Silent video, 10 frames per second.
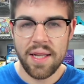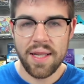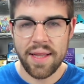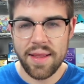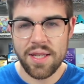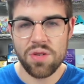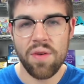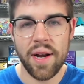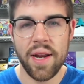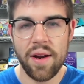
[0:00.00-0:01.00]
like this
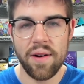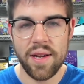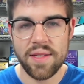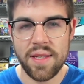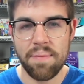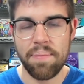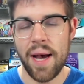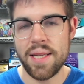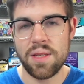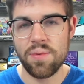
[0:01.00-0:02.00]
right here is the best